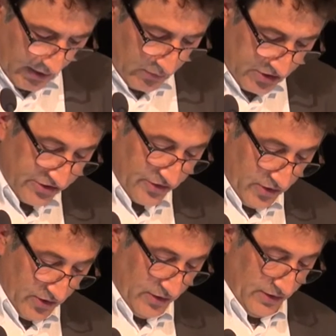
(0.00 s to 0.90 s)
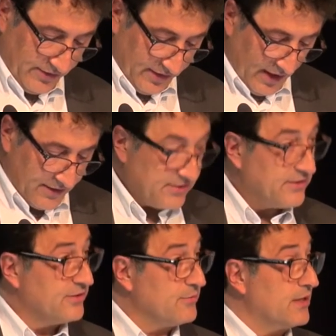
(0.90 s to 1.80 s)
which is an
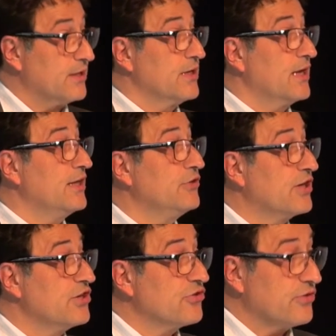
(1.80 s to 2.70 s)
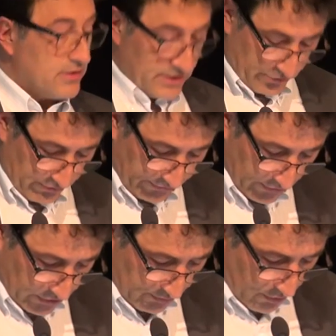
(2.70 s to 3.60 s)
interdisciplinary educational and
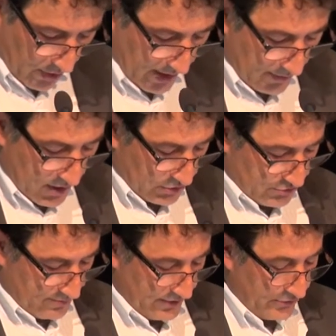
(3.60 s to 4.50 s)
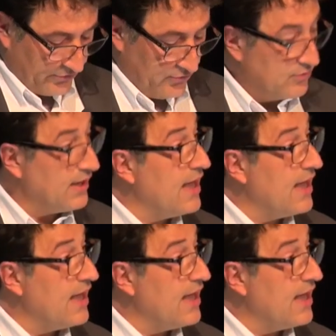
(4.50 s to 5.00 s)
research program launched by the school